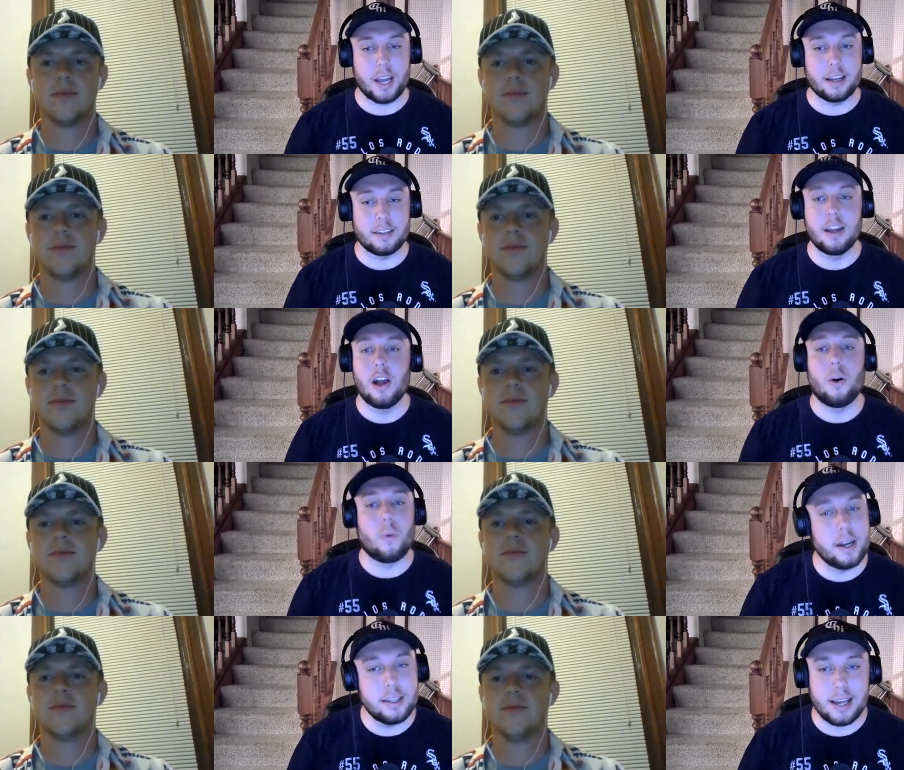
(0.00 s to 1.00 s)
Speaker 1: guest,
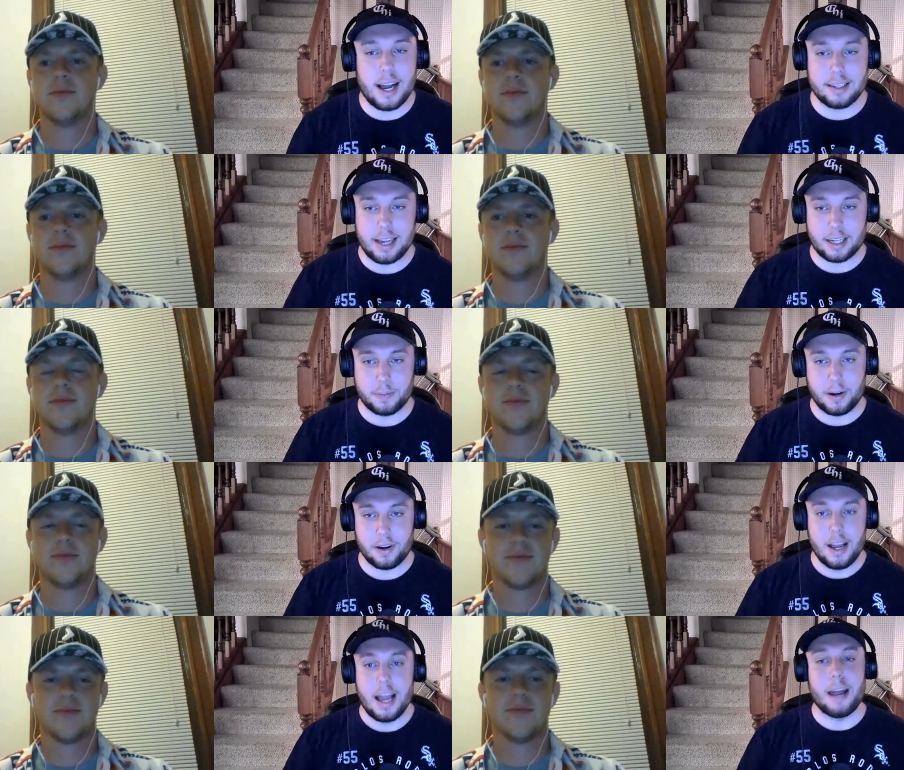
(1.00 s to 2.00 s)
White Sox
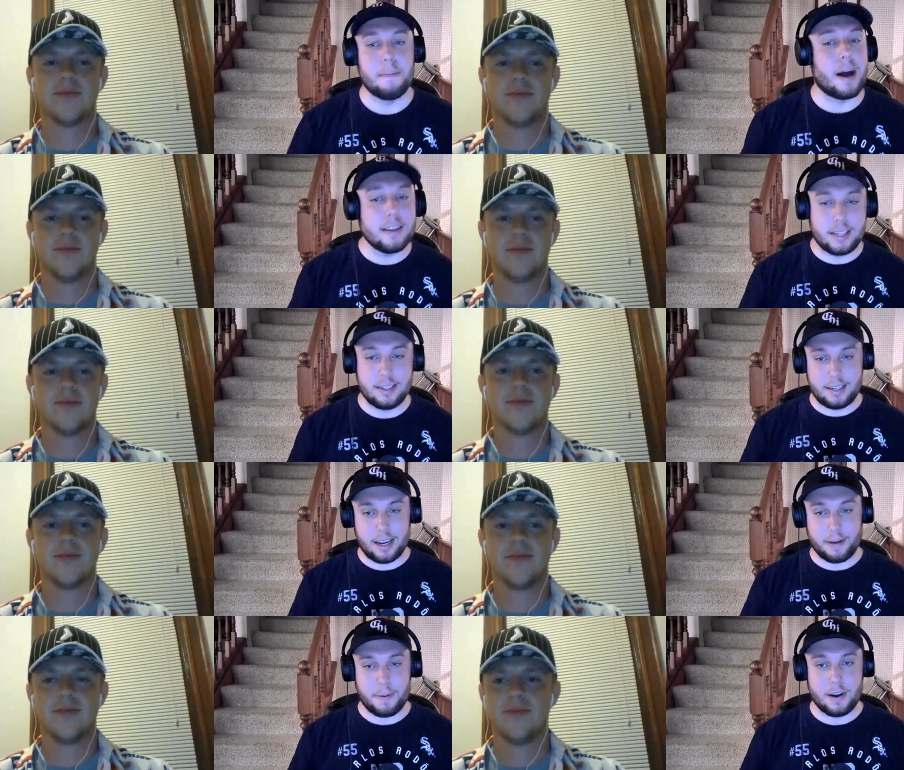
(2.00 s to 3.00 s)
expert, and my season
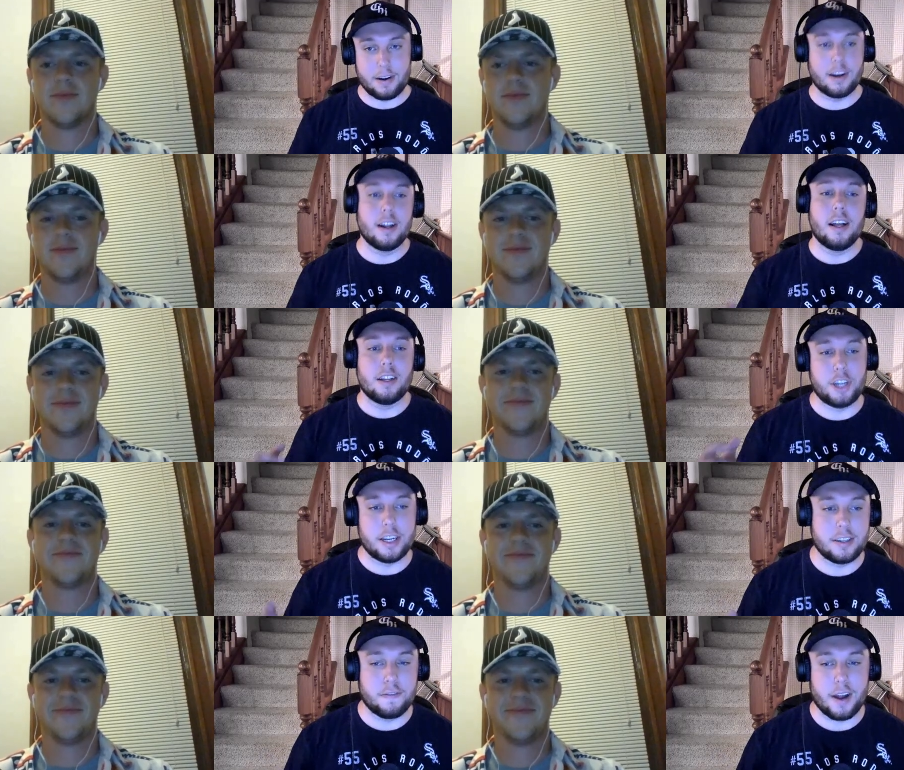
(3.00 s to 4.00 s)
ticket partner,
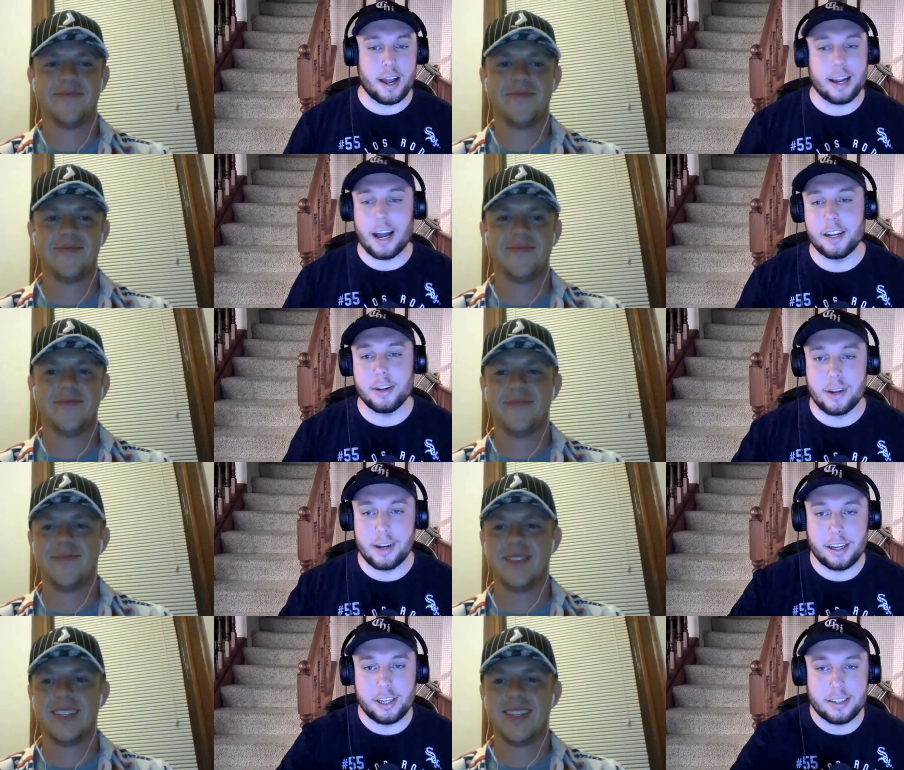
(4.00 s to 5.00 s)
Jason Frank. How you doing
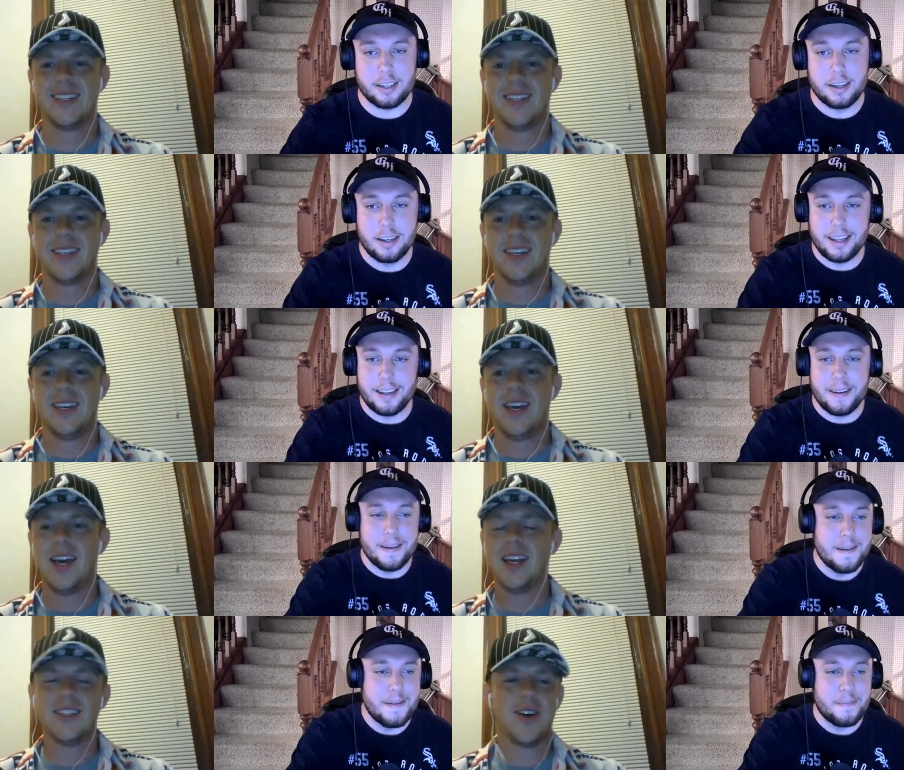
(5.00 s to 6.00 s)
today, Jason?
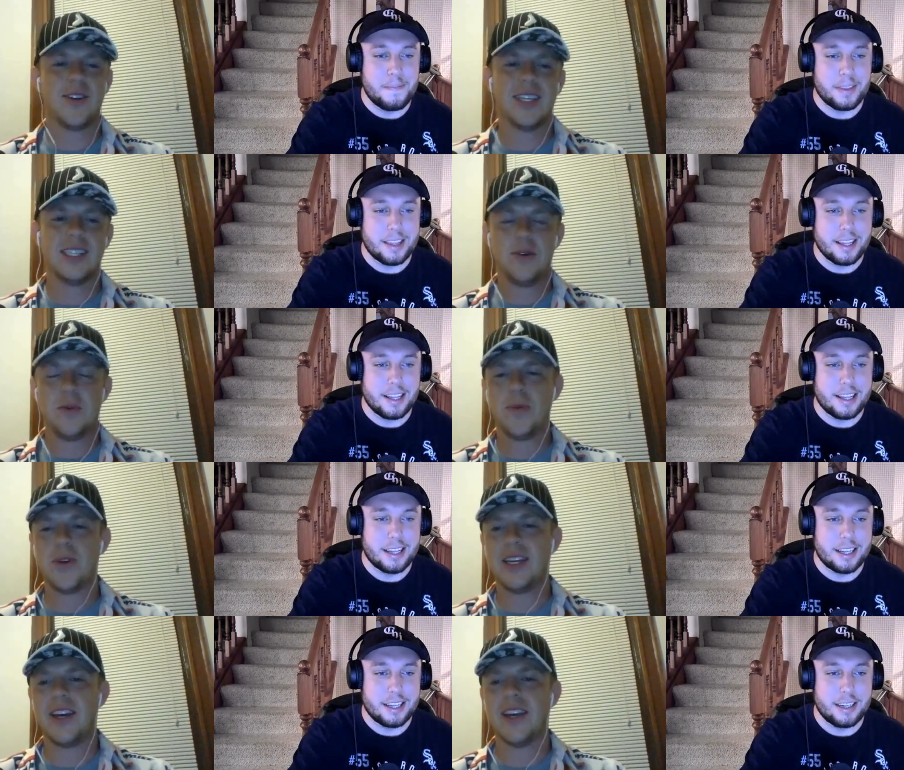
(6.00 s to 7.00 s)
Speaker 2: Hey, Tony. Doing
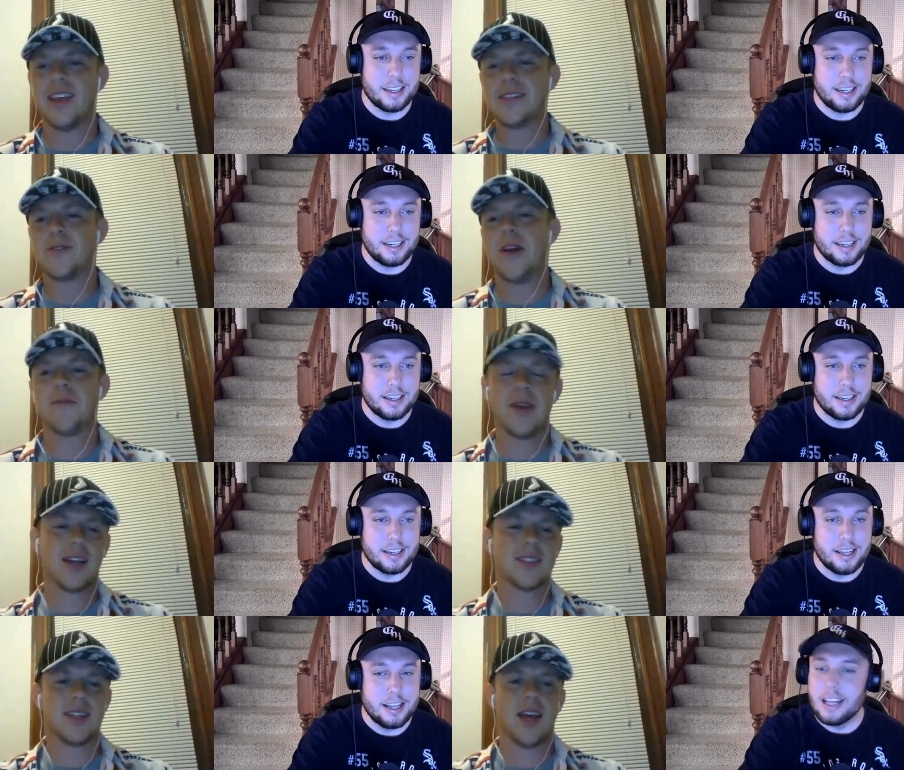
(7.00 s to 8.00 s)
pretty good. Thanks for having me
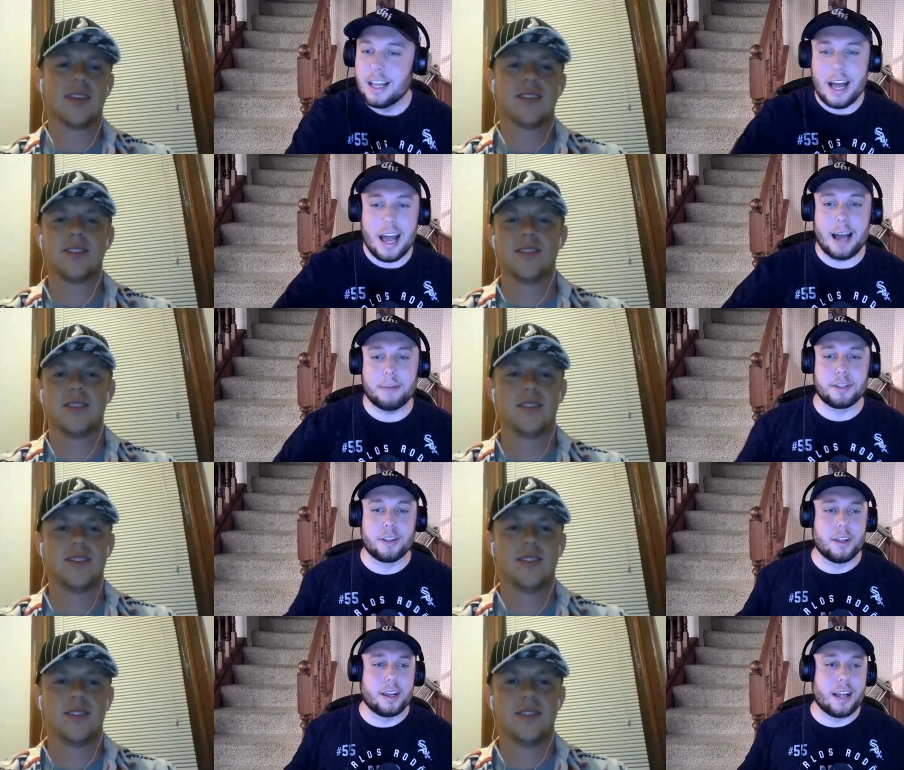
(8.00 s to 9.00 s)
on today.
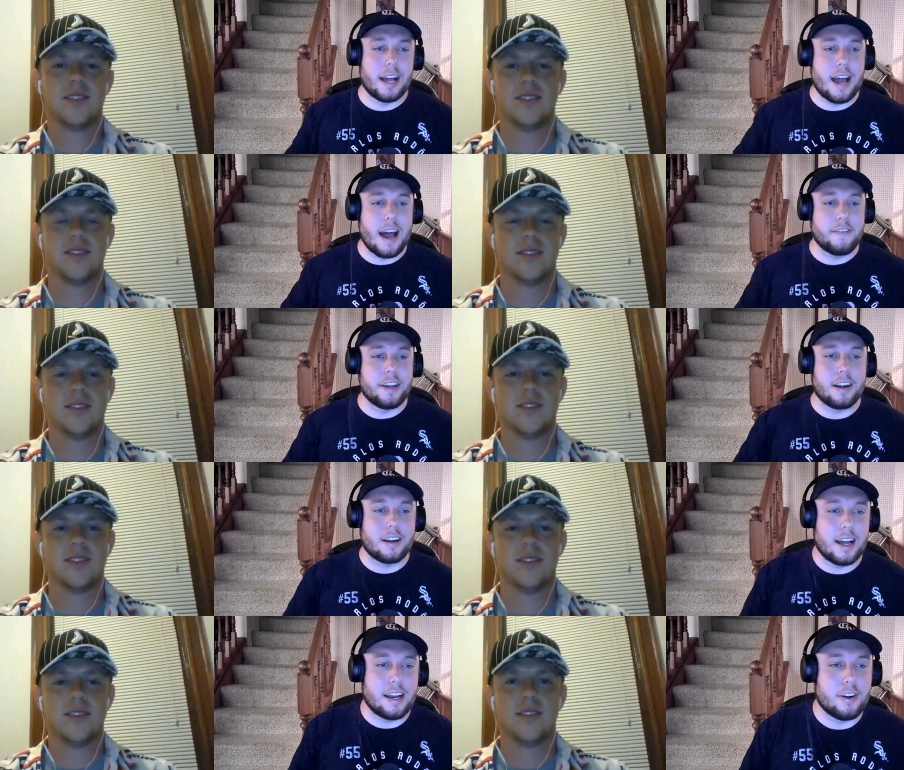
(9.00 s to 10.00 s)
Speaker 1: Absolutely. Glad to have you here.
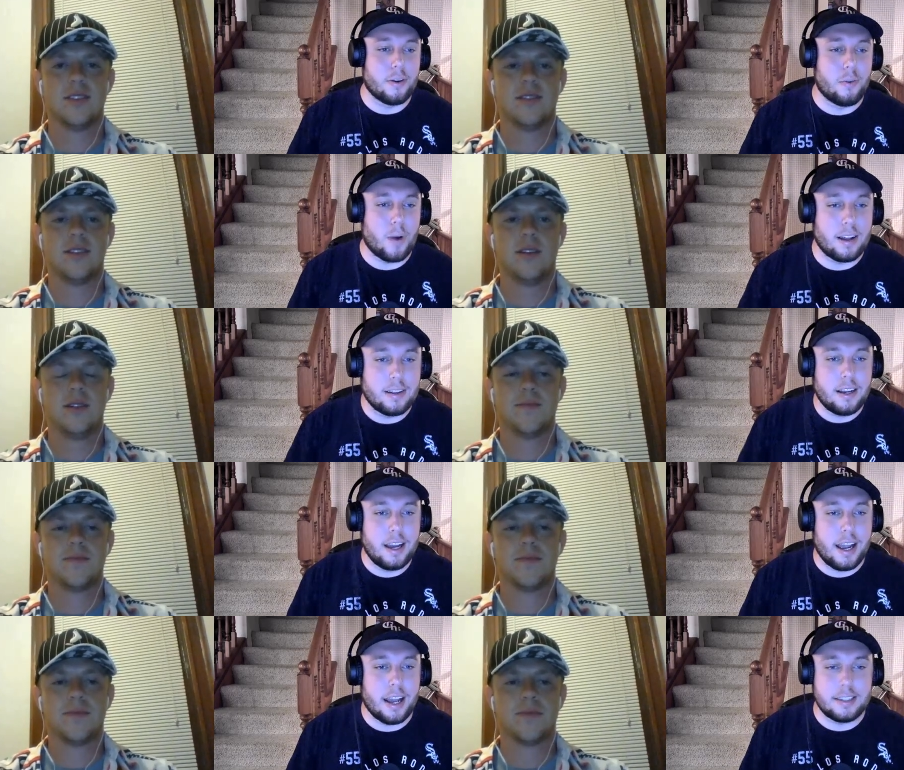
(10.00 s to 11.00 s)
Glad you're doing well.
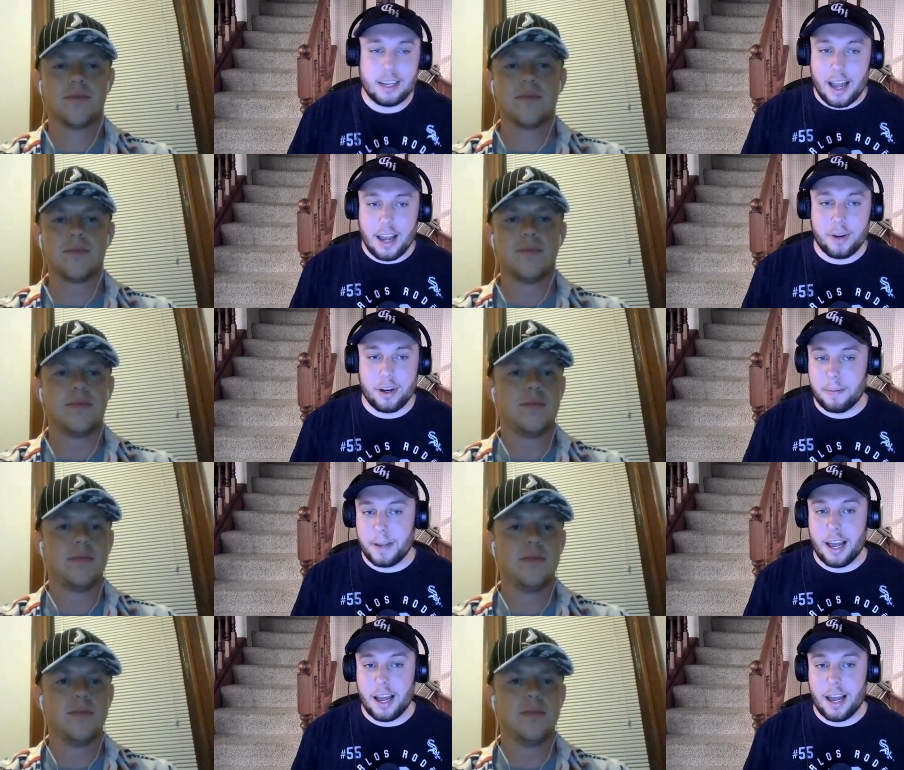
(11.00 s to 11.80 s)
And today we are going to